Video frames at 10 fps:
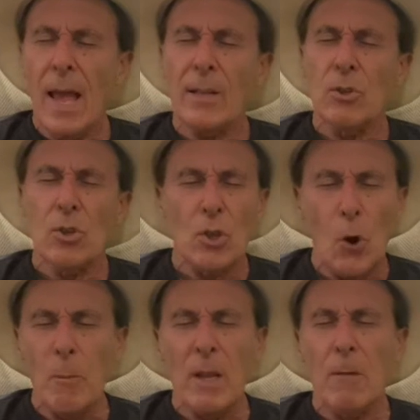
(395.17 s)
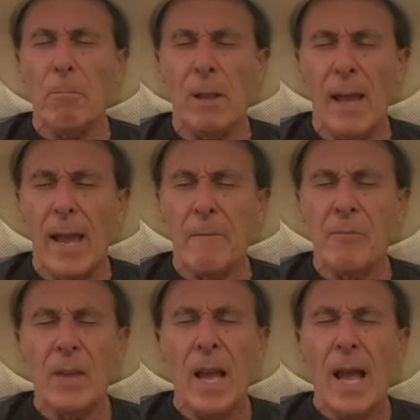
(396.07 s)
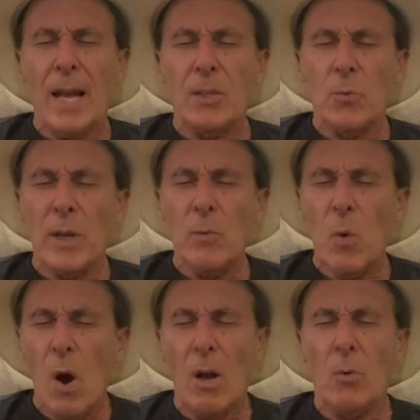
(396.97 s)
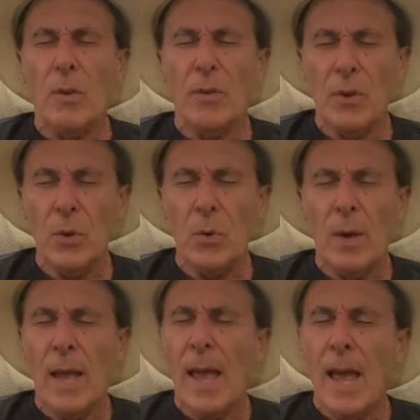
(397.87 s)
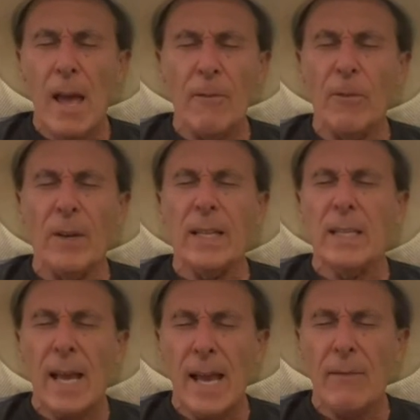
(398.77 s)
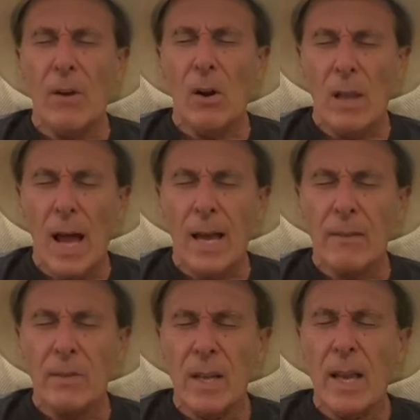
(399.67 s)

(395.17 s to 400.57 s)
And show me the plan as we walk with you every day of our lives.